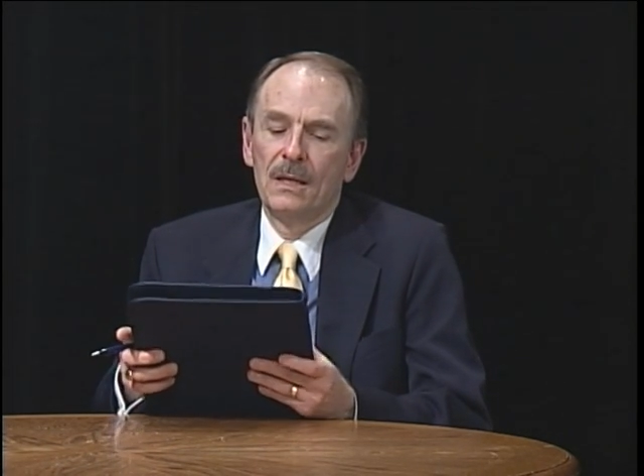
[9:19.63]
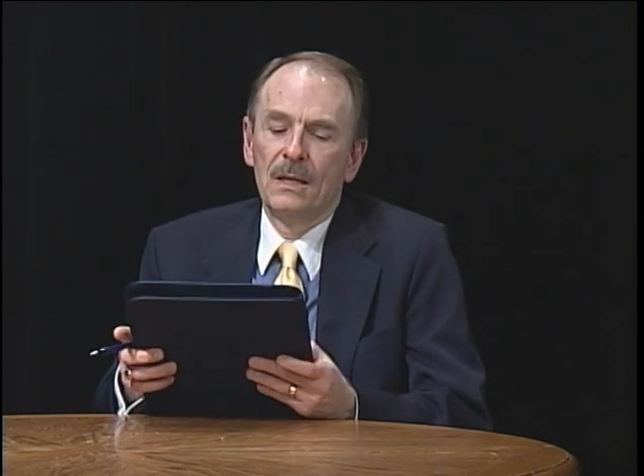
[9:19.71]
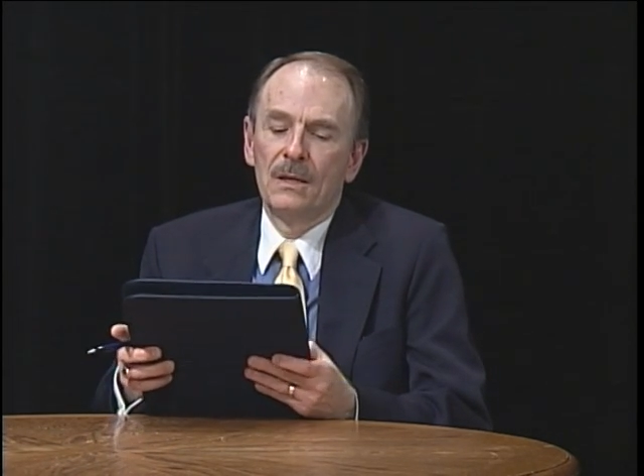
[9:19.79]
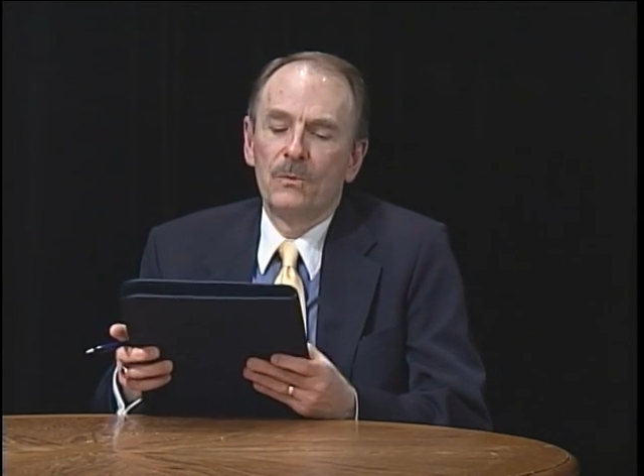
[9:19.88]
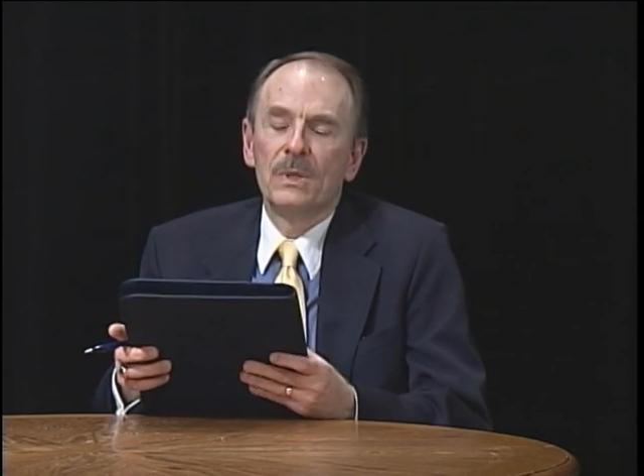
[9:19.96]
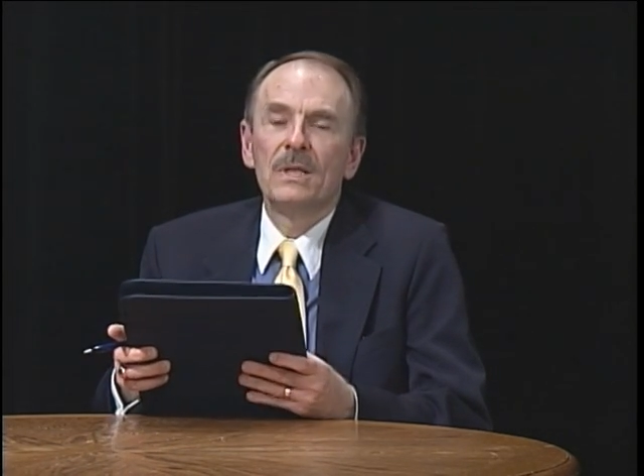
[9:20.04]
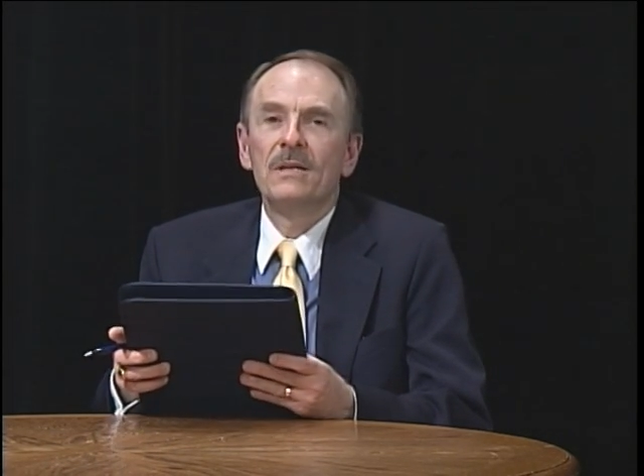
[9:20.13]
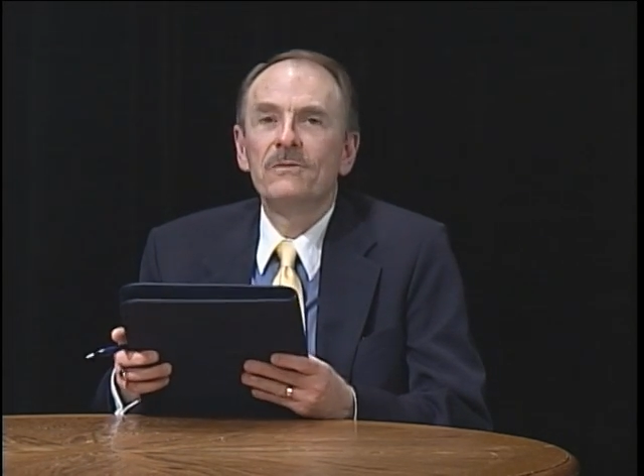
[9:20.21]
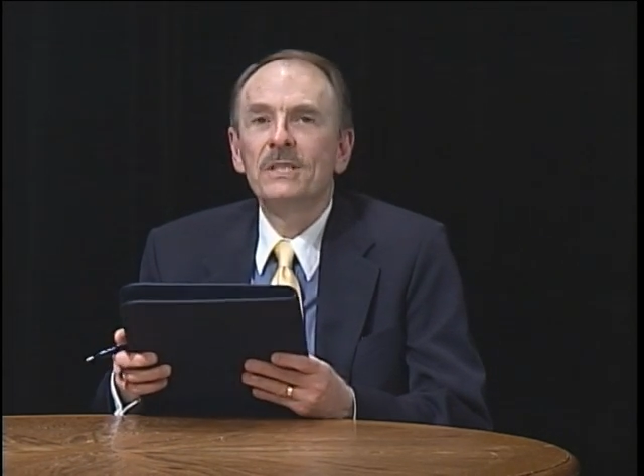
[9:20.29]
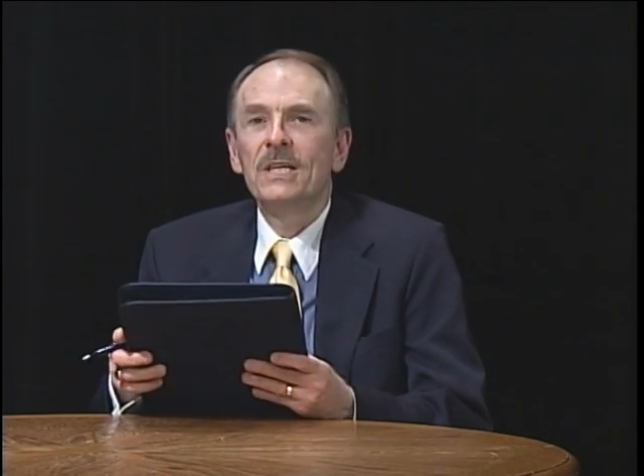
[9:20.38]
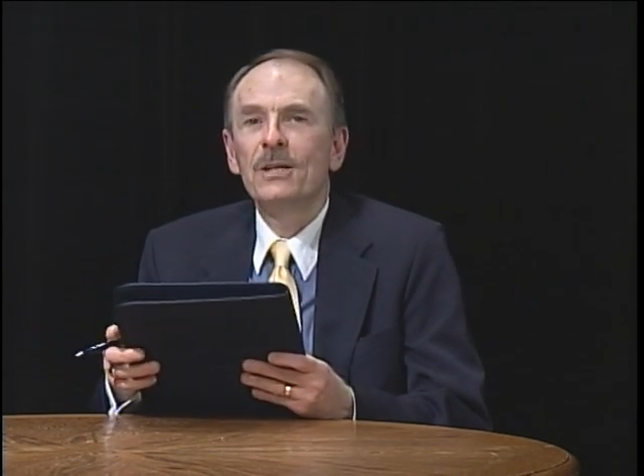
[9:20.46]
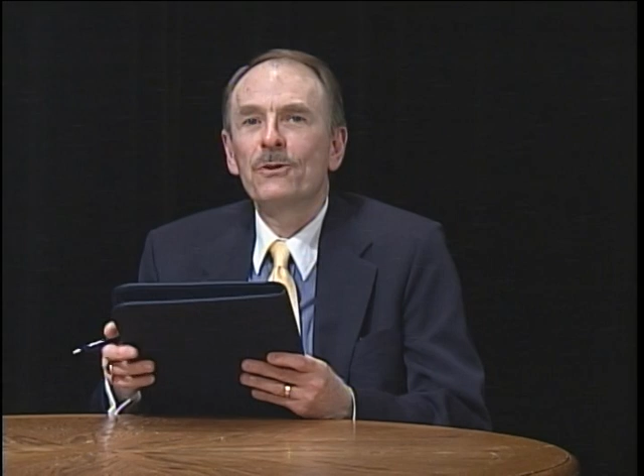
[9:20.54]
We'd love
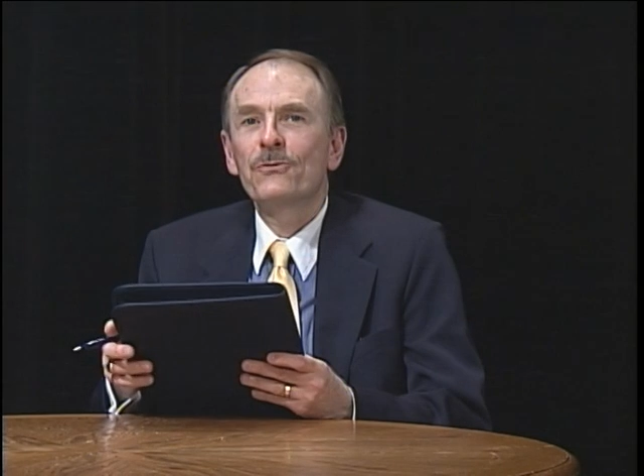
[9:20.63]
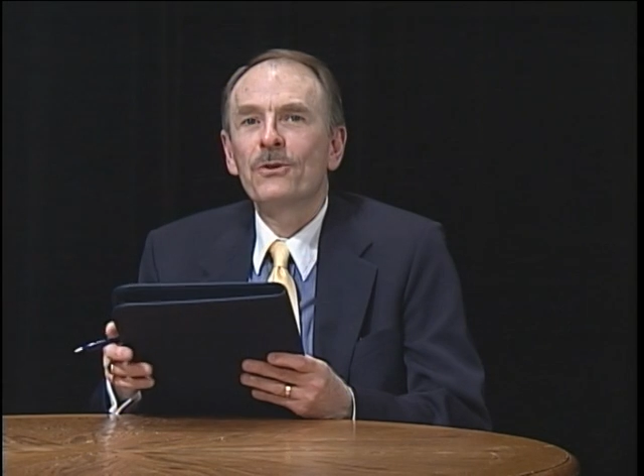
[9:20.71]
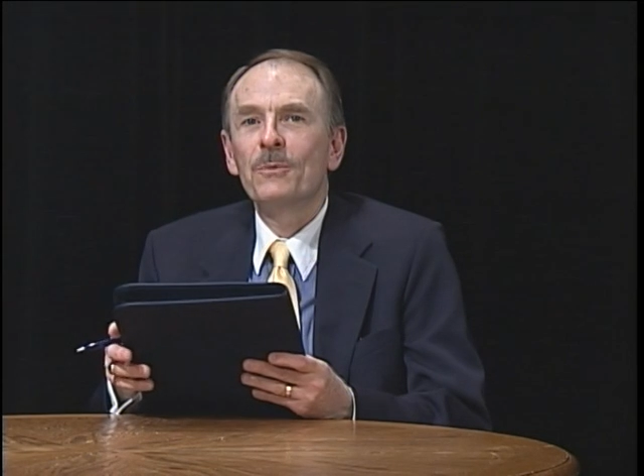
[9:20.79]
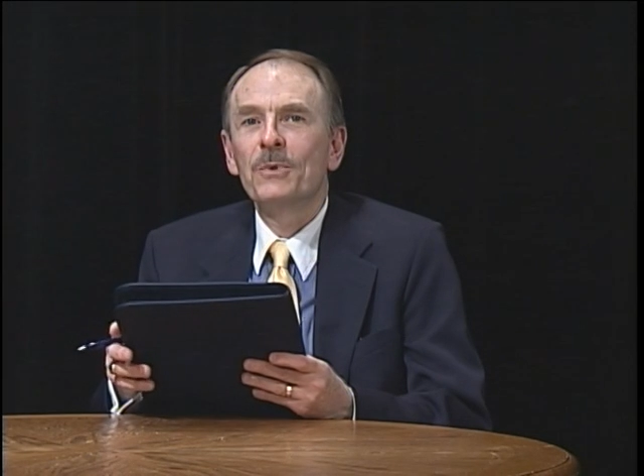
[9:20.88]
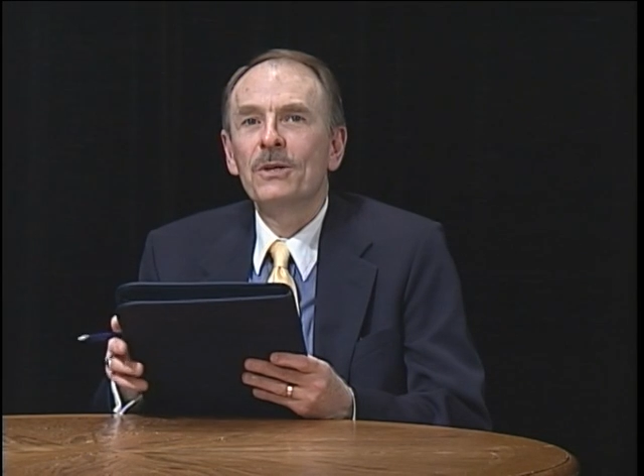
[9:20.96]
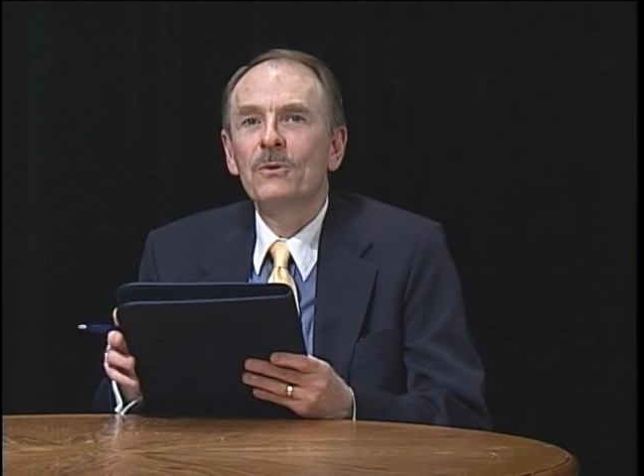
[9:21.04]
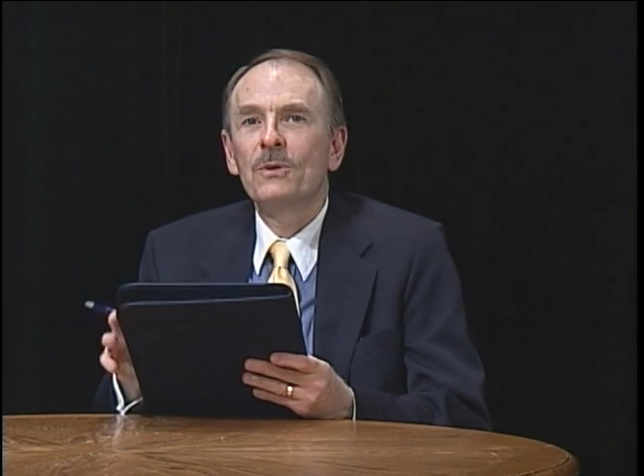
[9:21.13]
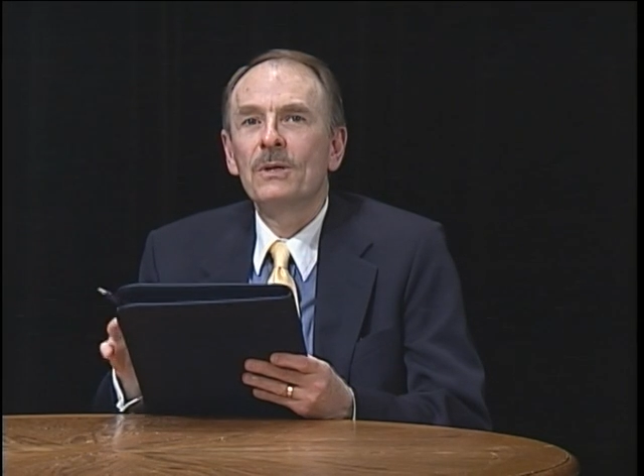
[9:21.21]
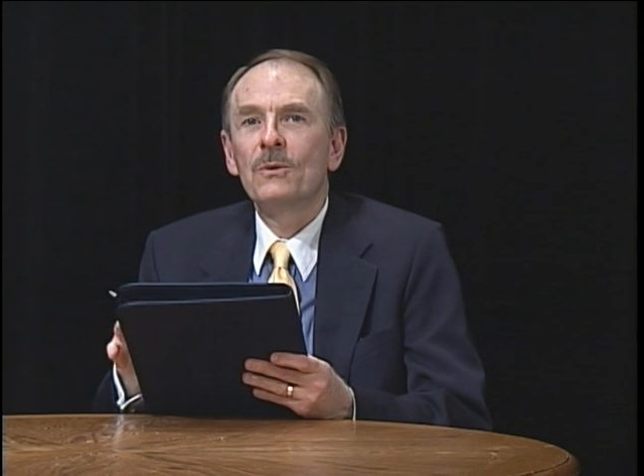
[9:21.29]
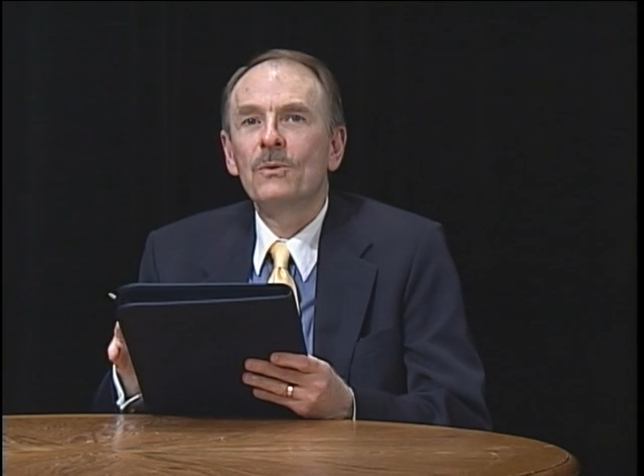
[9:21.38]
to hear from you,